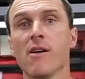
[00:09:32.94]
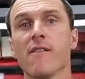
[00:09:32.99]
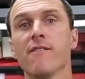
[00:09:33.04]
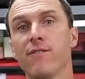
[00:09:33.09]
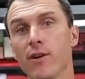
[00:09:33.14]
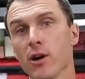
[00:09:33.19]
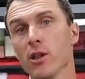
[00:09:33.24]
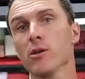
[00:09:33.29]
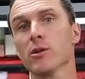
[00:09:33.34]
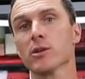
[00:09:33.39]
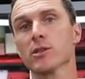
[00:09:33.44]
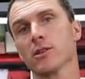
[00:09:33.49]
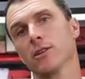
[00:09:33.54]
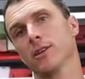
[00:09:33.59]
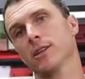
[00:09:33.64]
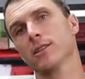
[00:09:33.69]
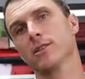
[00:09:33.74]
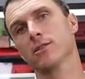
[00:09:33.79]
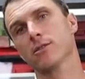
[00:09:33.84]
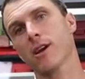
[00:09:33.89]
Follow us
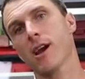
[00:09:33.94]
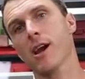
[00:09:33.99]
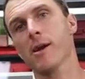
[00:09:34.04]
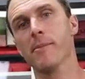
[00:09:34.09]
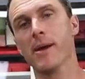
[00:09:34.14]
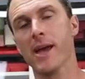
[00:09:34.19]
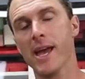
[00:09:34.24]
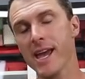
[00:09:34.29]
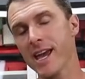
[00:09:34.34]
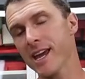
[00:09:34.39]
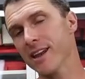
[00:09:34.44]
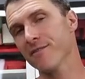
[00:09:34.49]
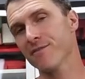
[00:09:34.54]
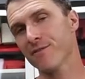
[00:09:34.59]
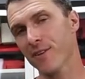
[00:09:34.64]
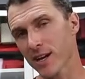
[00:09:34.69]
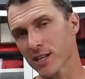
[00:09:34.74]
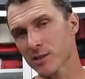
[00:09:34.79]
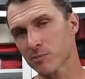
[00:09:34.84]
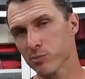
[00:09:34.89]
on Instagram and
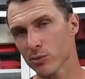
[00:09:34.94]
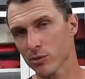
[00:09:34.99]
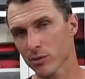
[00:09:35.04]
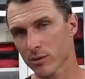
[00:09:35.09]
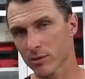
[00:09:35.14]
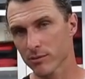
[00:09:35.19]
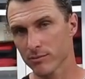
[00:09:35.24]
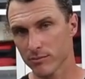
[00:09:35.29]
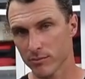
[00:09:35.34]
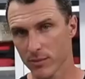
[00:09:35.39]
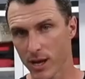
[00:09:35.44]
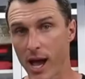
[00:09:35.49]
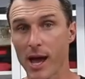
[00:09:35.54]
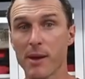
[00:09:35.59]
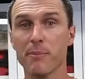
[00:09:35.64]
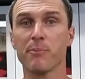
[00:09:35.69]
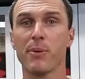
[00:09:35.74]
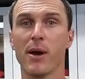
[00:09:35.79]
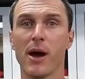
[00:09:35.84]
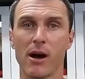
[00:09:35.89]
Facebook
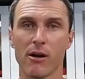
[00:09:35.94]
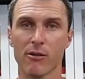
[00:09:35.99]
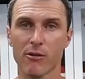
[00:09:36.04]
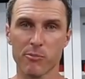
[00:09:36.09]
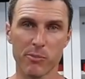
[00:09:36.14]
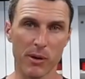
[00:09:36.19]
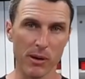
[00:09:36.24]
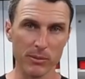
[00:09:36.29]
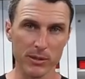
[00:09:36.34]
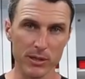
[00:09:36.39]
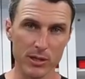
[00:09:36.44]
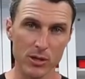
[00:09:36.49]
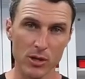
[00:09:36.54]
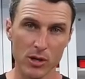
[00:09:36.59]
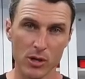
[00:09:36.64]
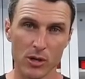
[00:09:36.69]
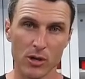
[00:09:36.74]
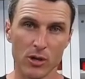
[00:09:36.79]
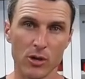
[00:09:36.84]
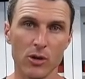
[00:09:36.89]
at Power Republic,
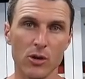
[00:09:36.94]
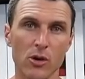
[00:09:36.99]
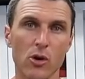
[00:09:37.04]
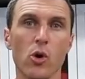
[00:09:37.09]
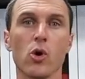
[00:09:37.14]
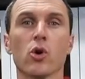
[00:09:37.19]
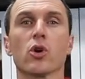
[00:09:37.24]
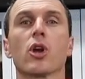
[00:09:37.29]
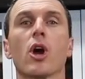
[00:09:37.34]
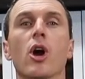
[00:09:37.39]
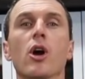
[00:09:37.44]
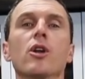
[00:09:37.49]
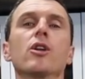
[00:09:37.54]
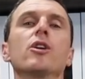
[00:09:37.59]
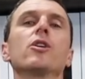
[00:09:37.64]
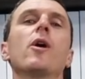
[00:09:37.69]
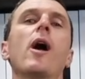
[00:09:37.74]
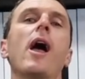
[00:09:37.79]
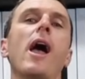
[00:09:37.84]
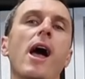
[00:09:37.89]
or go
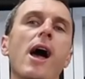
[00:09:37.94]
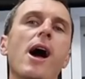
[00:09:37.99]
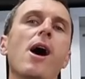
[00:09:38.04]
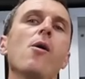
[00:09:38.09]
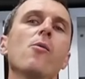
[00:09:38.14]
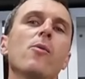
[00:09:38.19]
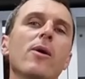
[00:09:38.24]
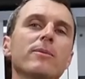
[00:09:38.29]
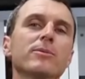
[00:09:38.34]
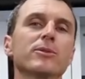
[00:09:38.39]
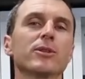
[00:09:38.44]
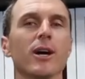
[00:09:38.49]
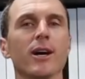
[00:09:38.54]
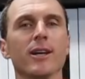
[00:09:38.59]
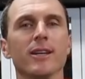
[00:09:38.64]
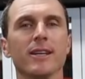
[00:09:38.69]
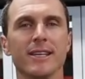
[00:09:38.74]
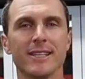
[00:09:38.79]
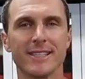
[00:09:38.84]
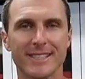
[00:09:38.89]
to our
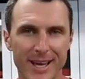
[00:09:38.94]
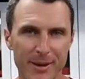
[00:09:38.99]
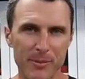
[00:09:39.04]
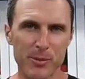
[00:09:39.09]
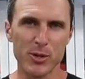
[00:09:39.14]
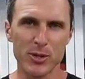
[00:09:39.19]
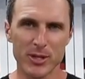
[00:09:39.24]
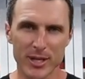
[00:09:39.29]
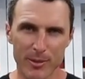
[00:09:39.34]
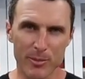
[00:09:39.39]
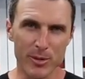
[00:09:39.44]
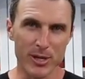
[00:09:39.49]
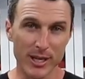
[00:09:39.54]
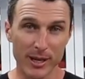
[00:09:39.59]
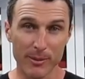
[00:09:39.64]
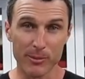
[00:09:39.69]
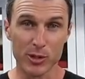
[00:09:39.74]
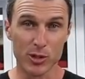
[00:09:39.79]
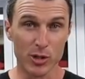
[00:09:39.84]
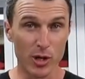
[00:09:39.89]
website
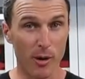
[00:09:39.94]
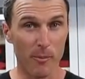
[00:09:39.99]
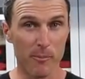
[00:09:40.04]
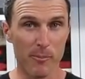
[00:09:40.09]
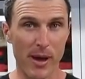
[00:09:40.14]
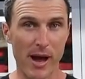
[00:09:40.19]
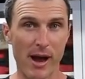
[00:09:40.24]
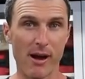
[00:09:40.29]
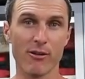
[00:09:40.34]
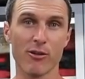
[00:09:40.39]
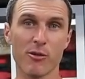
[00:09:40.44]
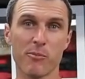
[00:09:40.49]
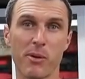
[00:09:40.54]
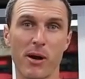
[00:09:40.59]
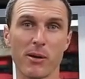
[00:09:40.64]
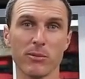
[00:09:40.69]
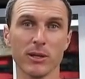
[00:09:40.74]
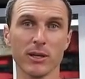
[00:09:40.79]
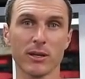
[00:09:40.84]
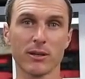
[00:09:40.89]

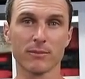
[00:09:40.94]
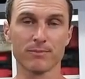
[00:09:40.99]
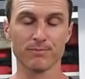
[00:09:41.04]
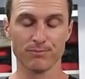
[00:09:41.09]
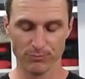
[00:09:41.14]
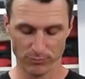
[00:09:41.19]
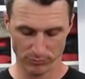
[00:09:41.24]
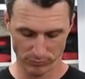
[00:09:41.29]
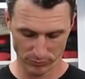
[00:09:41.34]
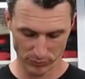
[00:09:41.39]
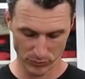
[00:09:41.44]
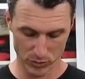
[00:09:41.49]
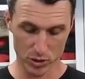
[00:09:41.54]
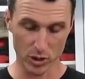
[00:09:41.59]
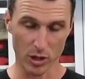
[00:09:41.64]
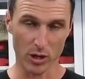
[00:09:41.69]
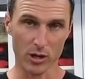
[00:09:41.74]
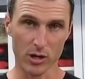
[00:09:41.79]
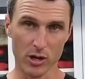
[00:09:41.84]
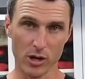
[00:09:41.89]

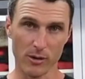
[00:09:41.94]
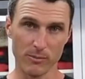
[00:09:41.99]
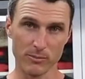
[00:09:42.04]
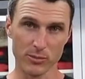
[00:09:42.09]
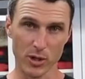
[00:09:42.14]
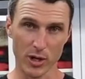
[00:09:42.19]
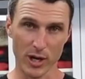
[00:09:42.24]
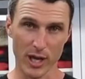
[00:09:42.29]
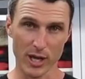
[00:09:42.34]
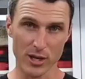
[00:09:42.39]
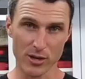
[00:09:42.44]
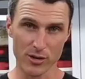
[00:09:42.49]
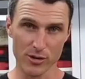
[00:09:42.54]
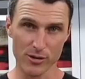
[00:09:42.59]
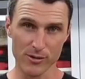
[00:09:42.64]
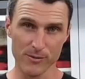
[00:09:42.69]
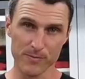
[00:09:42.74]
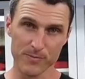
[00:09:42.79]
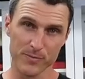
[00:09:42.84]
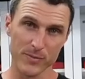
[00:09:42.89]

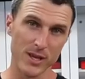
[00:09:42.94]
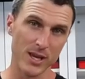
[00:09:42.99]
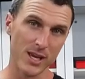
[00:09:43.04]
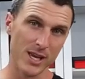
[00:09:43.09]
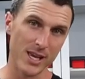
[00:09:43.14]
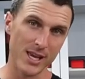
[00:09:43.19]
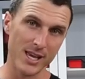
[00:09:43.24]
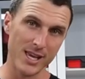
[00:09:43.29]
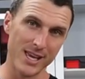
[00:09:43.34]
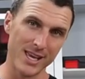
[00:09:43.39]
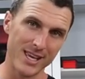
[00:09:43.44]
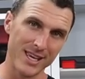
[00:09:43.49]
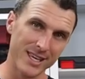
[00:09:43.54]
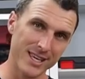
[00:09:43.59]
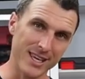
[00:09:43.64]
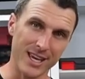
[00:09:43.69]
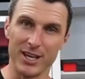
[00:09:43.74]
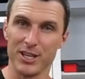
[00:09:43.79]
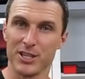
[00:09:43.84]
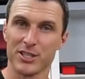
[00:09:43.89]
www.powerrepublic.com.au.
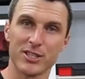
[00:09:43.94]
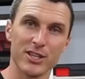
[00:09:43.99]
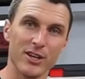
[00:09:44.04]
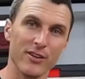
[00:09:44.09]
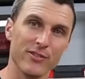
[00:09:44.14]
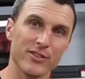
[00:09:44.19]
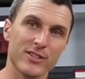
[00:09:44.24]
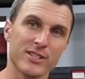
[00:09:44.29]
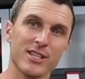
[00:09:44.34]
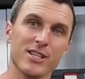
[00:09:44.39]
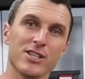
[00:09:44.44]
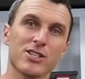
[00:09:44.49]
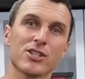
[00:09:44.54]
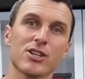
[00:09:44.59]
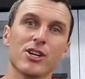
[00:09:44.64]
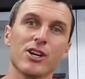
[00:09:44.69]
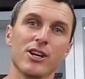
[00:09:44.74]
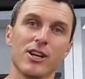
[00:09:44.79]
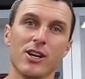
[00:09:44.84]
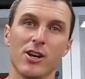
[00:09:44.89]
Get yourself a
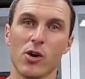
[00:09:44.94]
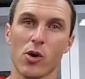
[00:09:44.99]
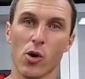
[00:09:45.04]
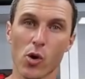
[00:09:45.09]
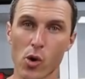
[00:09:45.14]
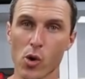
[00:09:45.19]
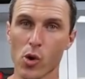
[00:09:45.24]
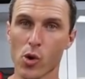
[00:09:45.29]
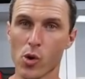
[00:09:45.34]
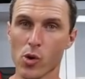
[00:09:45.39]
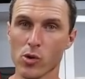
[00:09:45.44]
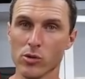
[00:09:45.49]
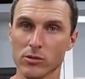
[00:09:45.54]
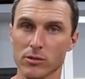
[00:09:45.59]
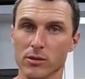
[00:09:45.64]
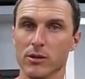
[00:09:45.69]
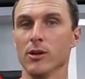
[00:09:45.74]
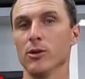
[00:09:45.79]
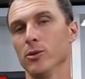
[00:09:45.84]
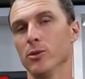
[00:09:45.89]
t-shirt or
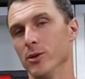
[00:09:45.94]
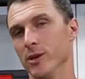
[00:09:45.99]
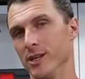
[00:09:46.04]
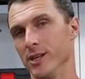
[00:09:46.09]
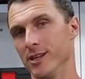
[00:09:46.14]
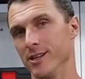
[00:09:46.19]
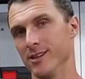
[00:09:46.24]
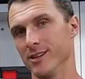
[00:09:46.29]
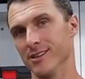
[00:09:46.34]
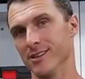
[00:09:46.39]
a hoodie.